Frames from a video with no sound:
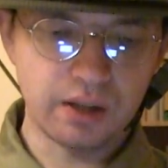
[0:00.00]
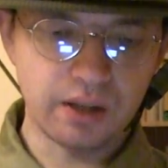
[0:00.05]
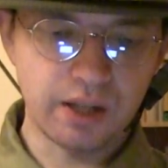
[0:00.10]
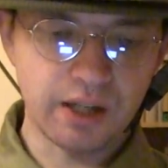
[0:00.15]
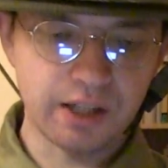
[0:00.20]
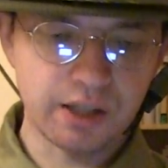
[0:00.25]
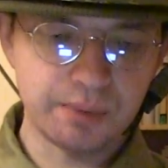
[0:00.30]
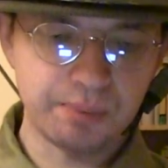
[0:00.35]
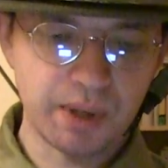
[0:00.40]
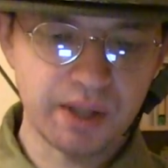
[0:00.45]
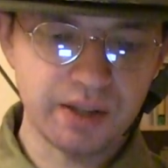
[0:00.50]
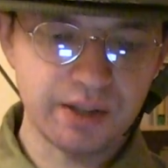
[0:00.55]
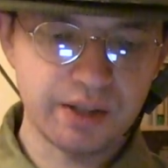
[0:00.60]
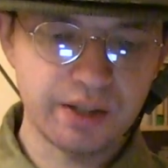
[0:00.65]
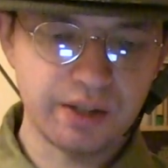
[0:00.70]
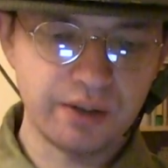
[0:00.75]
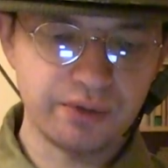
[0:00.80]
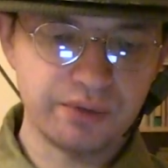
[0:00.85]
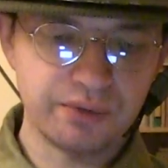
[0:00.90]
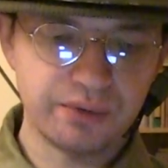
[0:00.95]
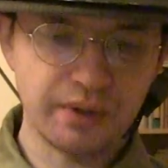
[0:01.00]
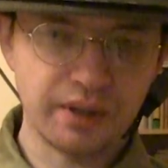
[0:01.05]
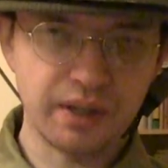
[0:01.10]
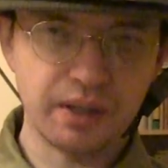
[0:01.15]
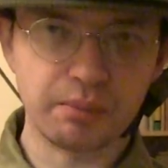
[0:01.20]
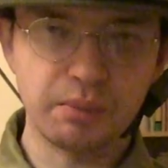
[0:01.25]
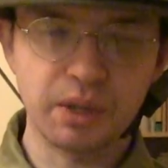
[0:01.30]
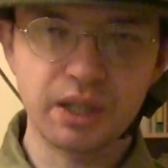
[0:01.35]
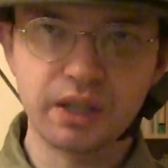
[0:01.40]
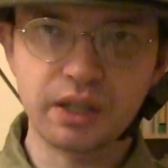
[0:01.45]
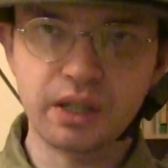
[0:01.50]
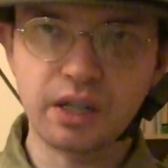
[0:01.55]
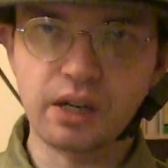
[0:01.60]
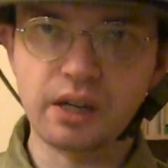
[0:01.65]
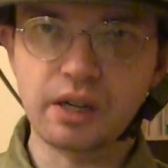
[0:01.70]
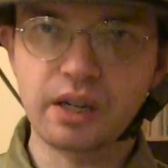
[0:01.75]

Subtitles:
expensive medical